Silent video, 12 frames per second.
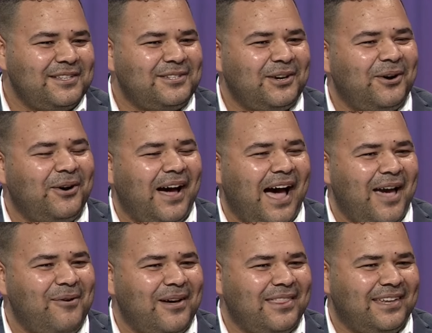So I
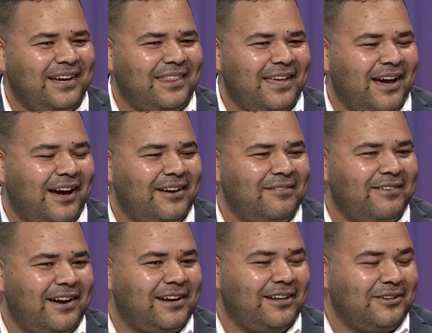went there. They are in
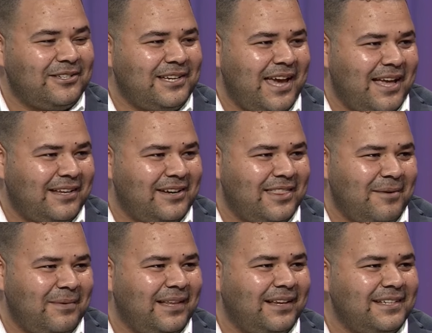very close country in the
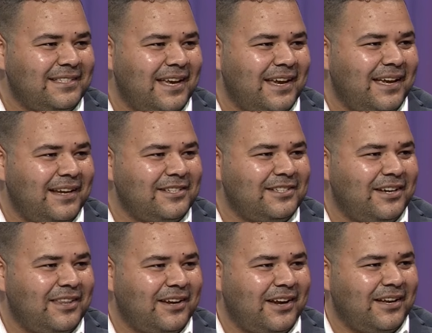Middle East. I cannot share
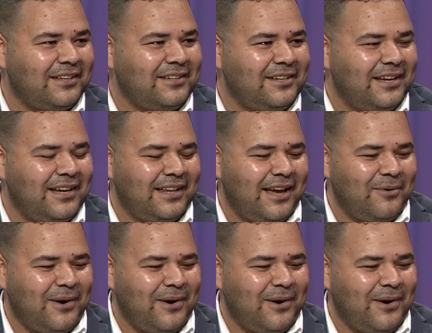the country, and I